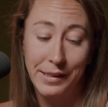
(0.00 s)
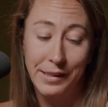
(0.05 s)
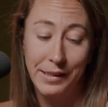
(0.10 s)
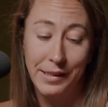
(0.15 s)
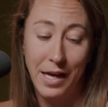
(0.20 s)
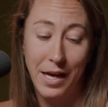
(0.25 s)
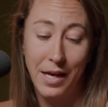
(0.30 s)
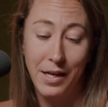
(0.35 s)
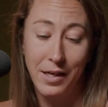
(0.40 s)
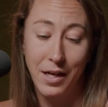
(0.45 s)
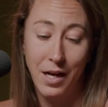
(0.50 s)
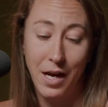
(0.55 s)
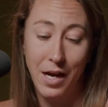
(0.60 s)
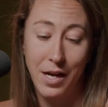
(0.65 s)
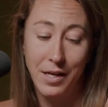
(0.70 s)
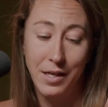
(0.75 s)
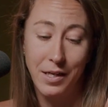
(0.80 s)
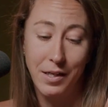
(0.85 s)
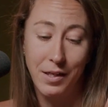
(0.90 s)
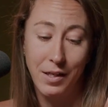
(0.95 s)
that
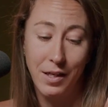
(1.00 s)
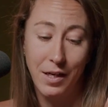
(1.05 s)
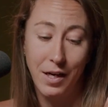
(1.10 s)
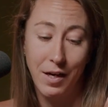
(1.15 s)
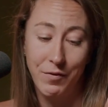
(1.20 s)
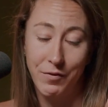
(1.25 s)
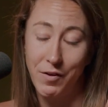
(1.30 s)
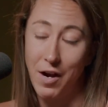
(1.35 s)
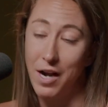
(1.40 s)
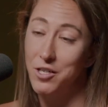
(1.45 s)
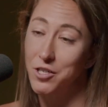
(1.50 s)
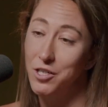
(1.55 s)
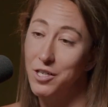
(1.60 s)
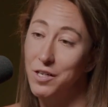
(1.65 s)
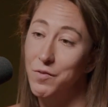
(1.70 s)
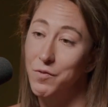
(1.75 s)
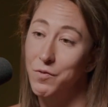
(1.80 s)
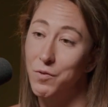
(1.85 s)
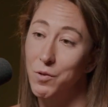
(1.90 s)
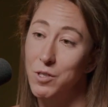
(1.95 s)
I fractured it
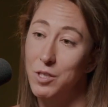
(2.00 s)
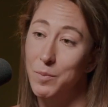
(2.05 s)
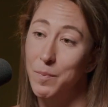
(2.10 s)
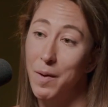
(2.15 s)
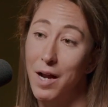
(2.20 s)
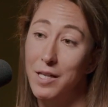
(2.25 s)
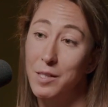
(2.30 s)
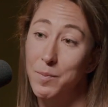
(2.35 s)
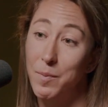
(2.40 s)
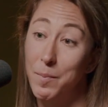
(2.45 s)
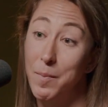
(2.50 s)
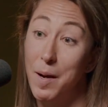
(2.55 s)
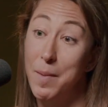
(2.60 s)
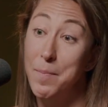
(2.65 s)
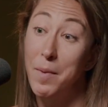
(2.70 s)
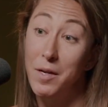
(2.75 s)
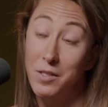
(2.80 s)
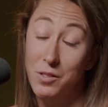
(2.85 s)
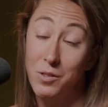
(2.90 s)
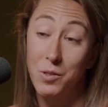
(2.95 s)
in 4 spots, but my
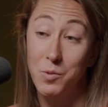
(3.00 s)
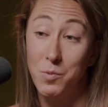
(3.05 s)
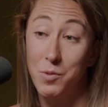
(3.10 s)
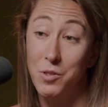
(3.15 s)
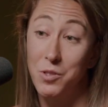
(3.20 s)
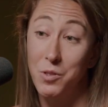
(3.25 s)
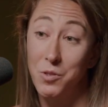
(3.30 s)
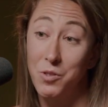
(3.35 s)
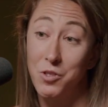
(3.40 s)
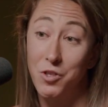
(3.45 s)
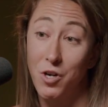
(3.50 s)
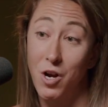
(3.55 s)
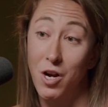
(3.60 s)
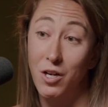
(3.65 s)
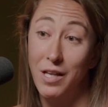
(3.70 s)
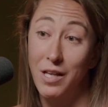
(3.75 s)
muscles were so strong